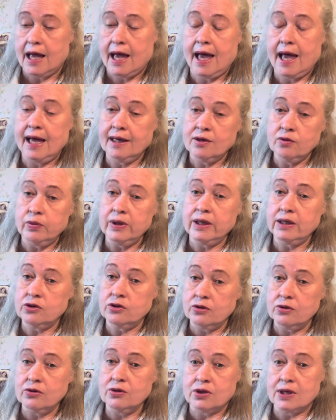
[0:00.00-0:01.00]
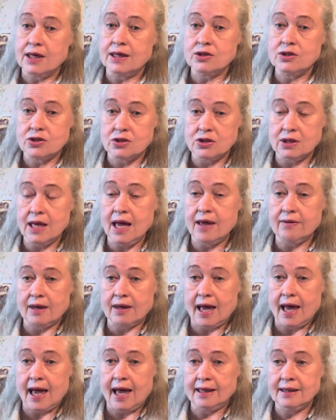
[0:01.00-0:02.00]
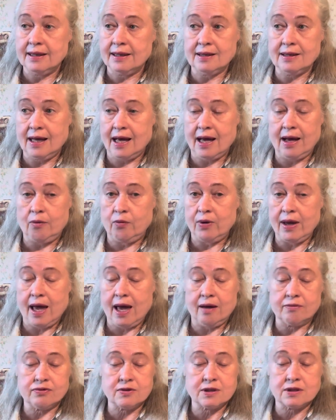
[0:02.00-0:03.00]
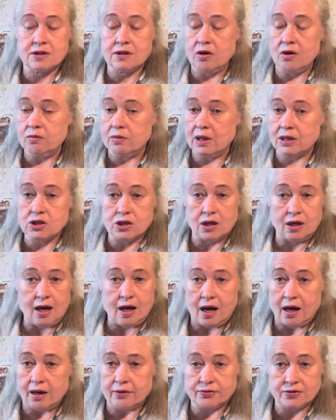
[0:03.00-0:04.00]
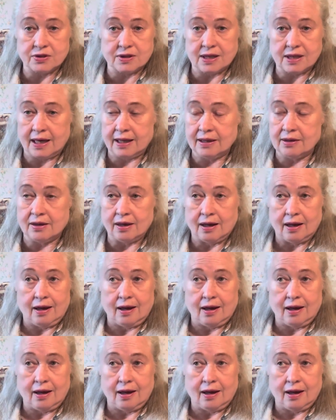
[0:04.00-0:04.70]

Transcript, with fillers: And we do things together and uh, we have so much laughs and